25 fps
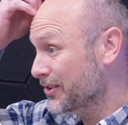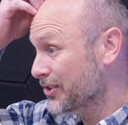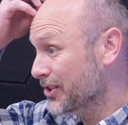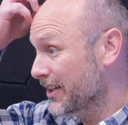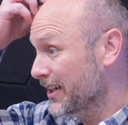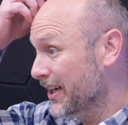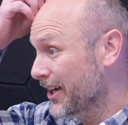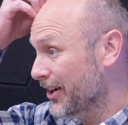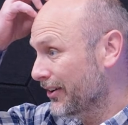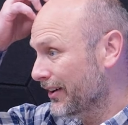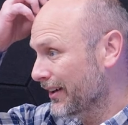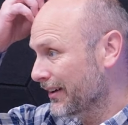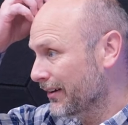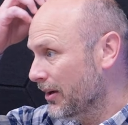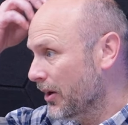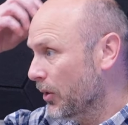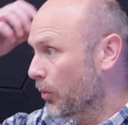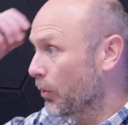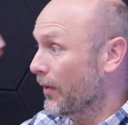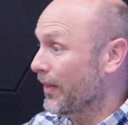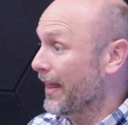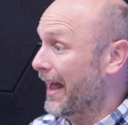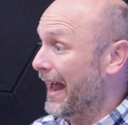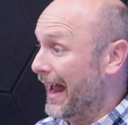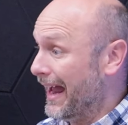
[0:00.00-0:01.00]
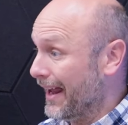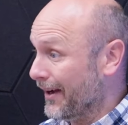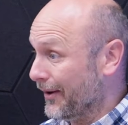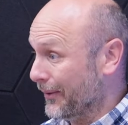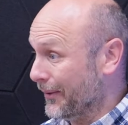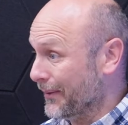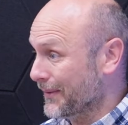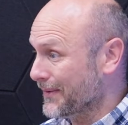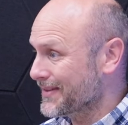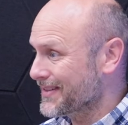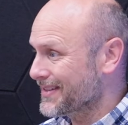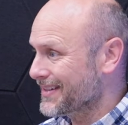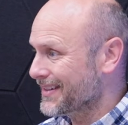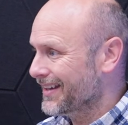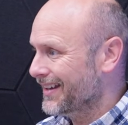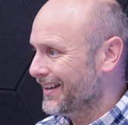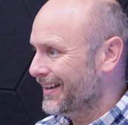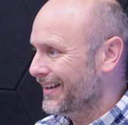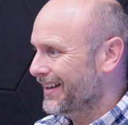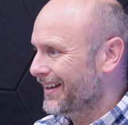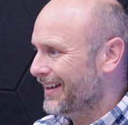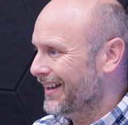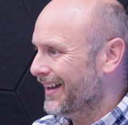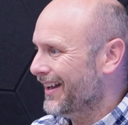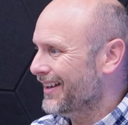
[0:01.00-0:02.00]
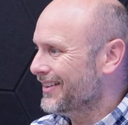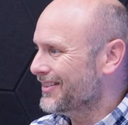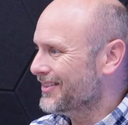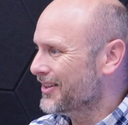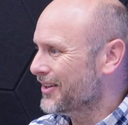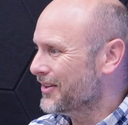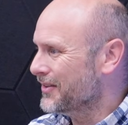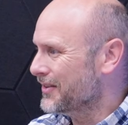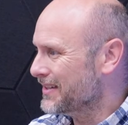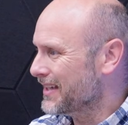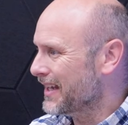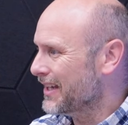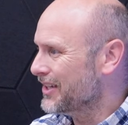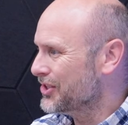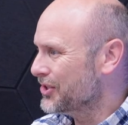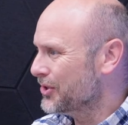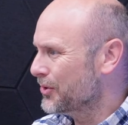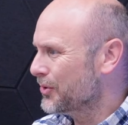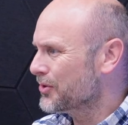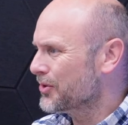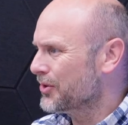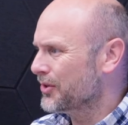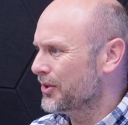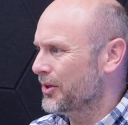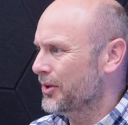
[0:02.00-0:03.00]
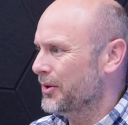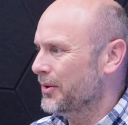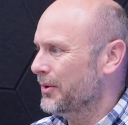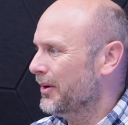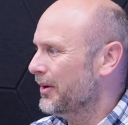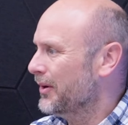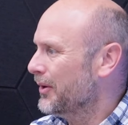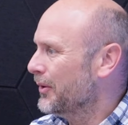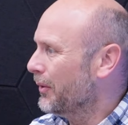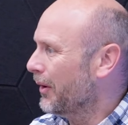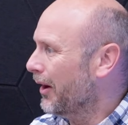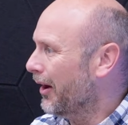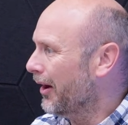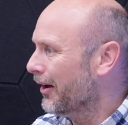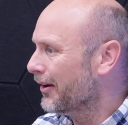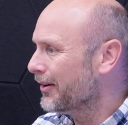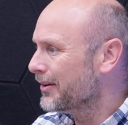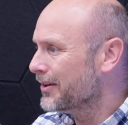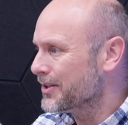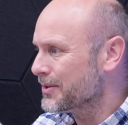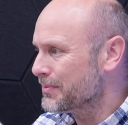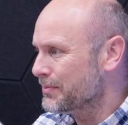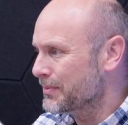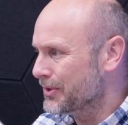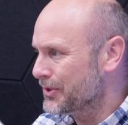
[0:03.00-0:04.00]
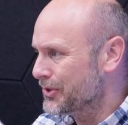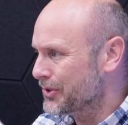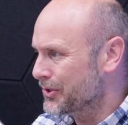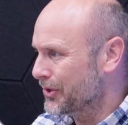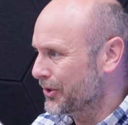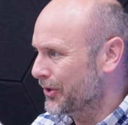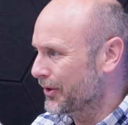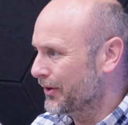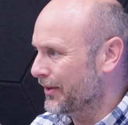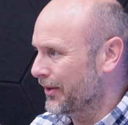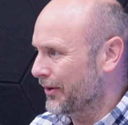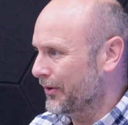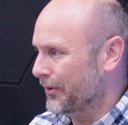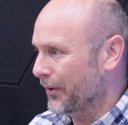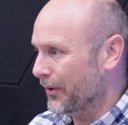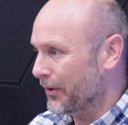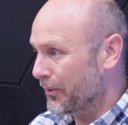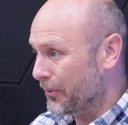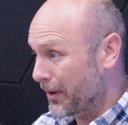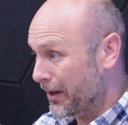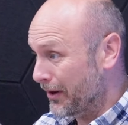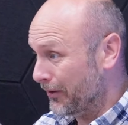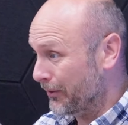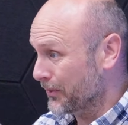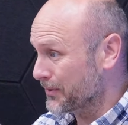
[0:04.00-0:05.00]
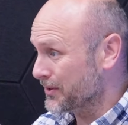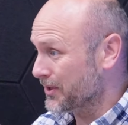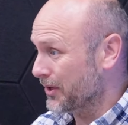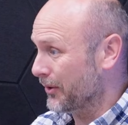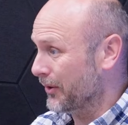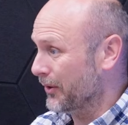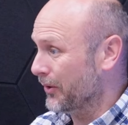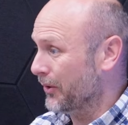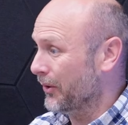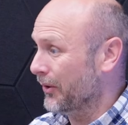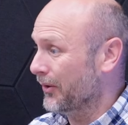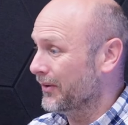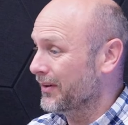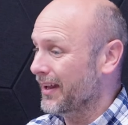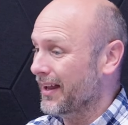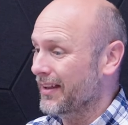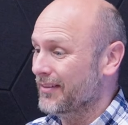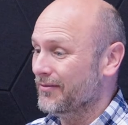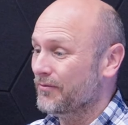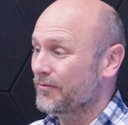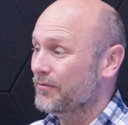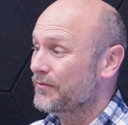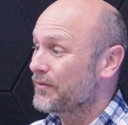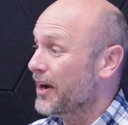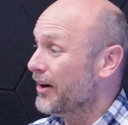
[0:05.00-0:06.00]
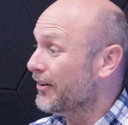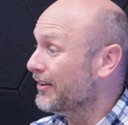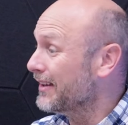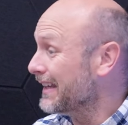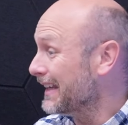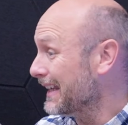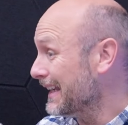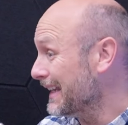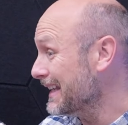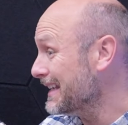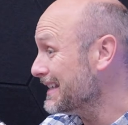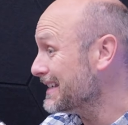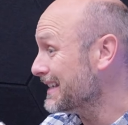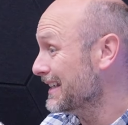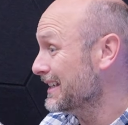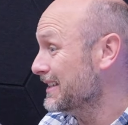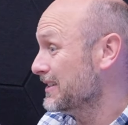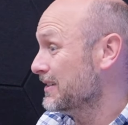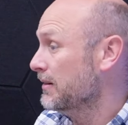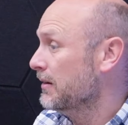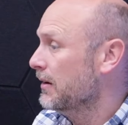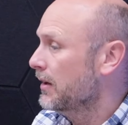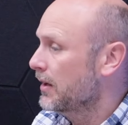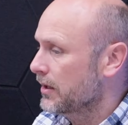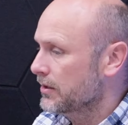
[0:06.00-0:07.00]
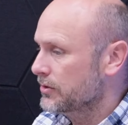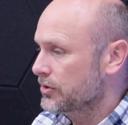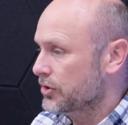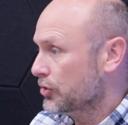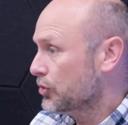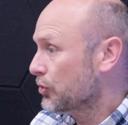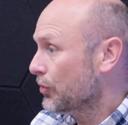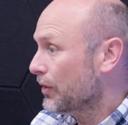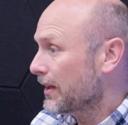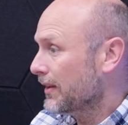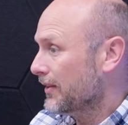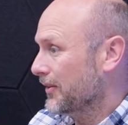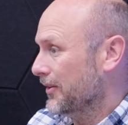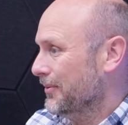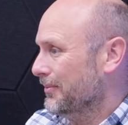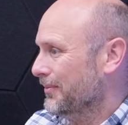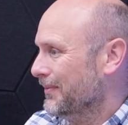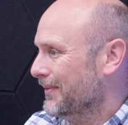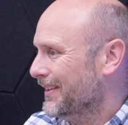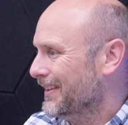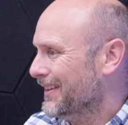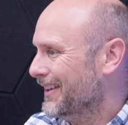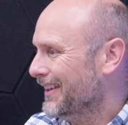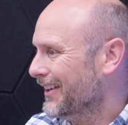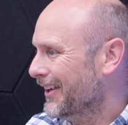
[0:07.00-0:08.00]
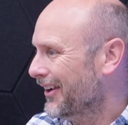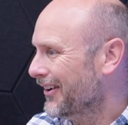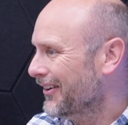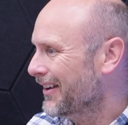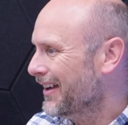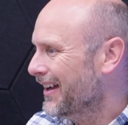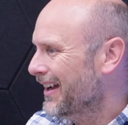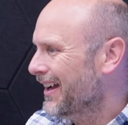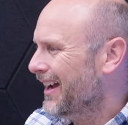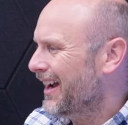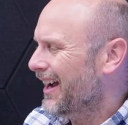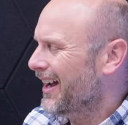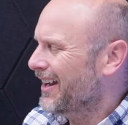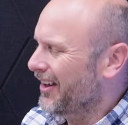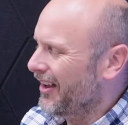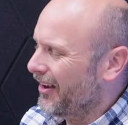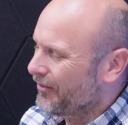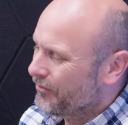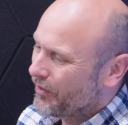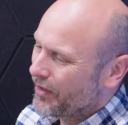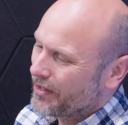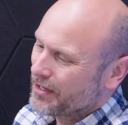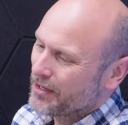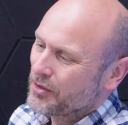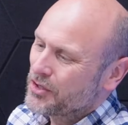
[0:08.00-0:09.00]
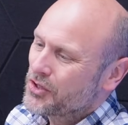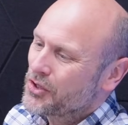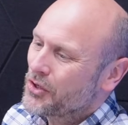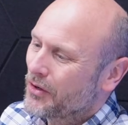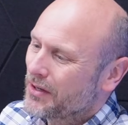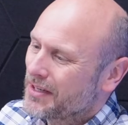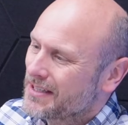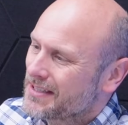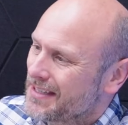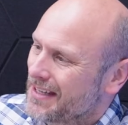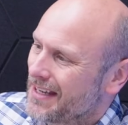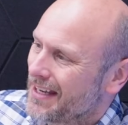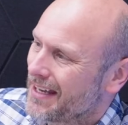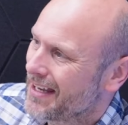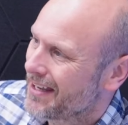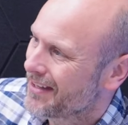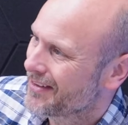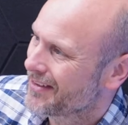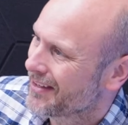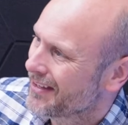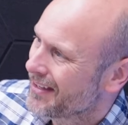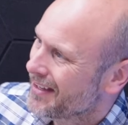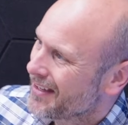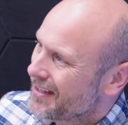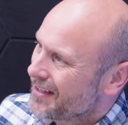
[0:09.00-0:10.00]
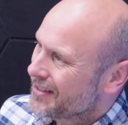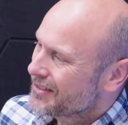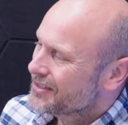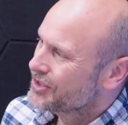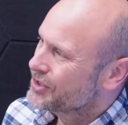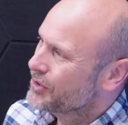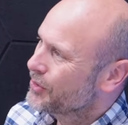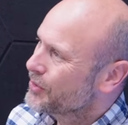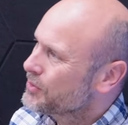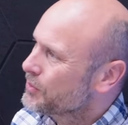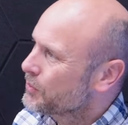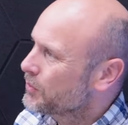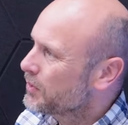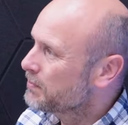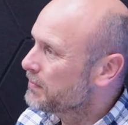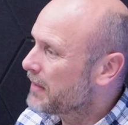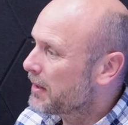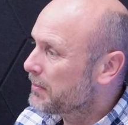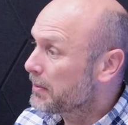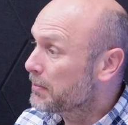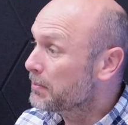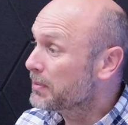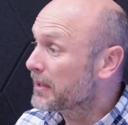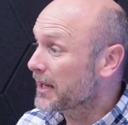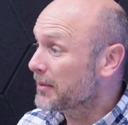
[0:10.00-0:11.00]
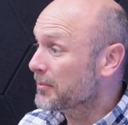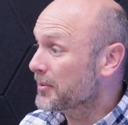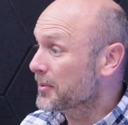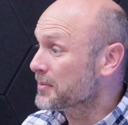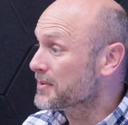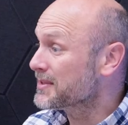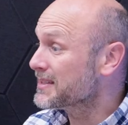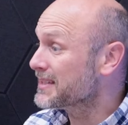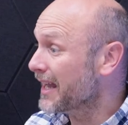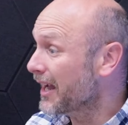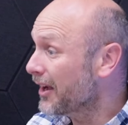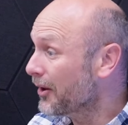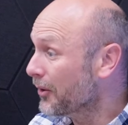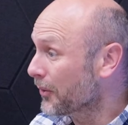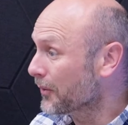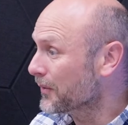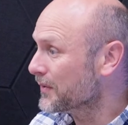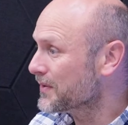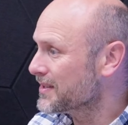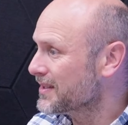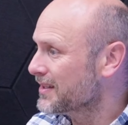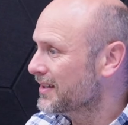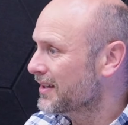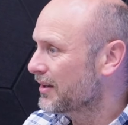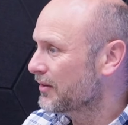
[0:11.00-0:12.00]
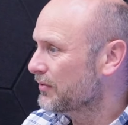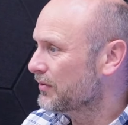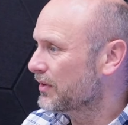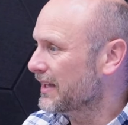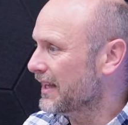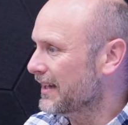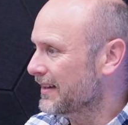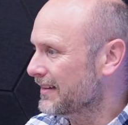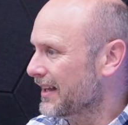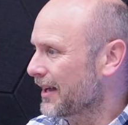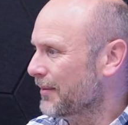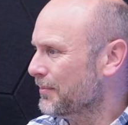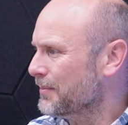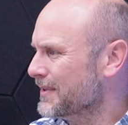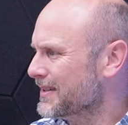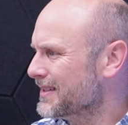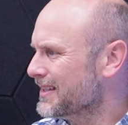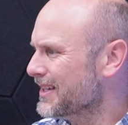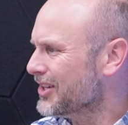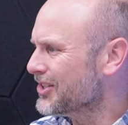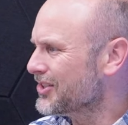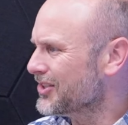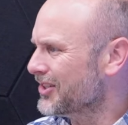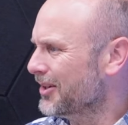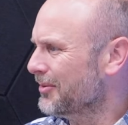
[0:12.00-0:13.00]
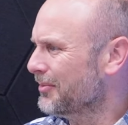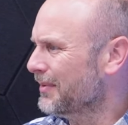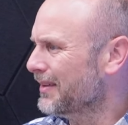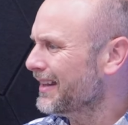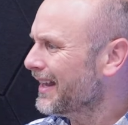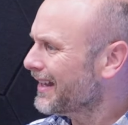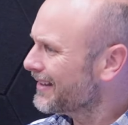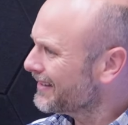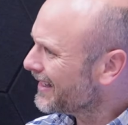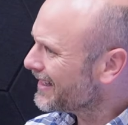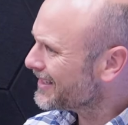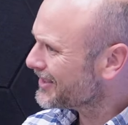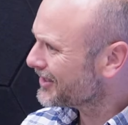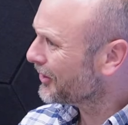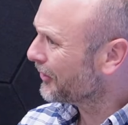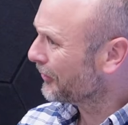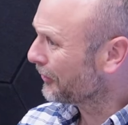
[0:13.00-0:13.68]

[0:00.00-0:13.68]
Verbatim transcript: engineering with adults and so you take children who, who aren't as mature they're not aware of what's going on and very easy to, mm-hmm. to trick them you know and i find it shocking to hear that children would maybe blame themselves for getting that position i mean that, that's